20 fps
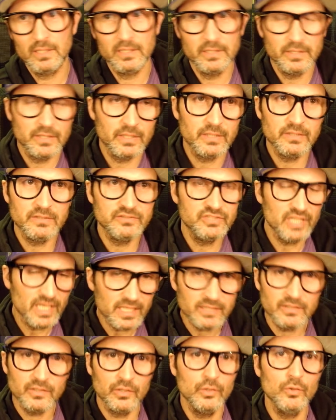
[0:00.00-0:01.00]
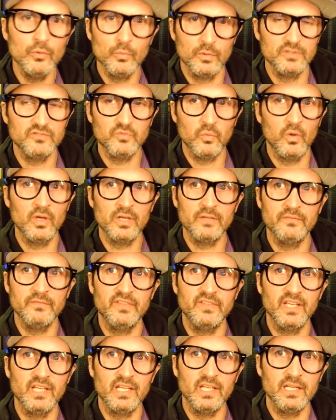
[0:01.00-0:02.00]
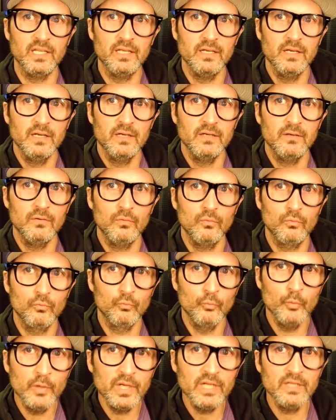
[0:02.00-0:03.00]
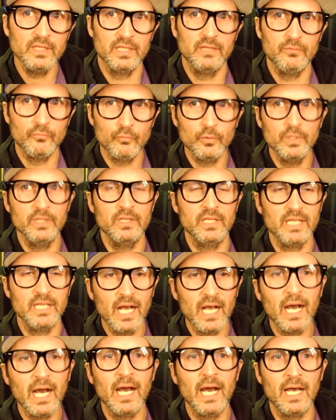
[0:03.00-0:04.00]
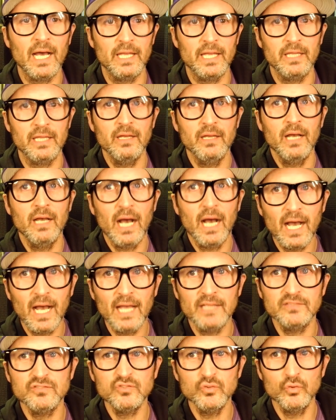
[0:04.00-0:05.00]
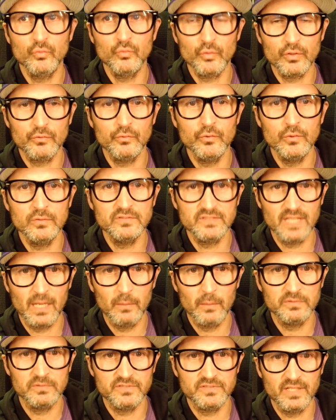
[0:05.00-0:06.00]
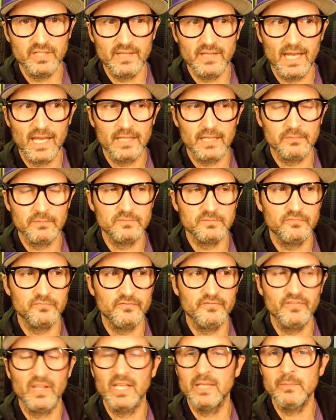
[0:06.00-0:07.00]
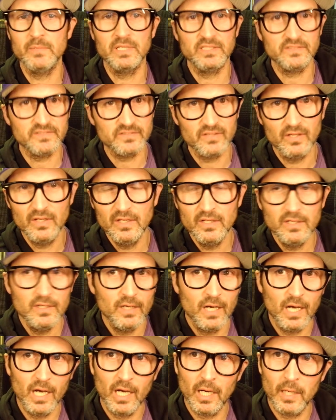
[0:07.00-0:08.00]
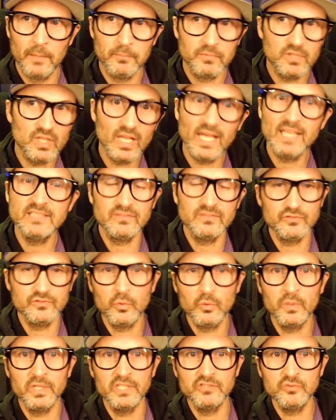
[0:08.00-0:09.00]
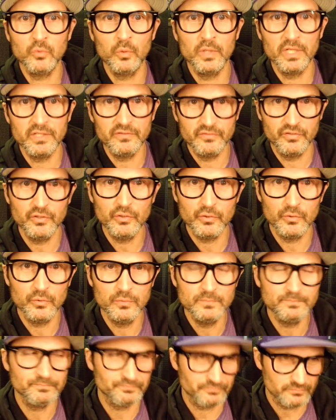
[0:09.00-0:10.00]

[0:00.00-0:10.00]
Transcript: Jaden Newt was one of the really, really high school recruits that was in that famous class of 2022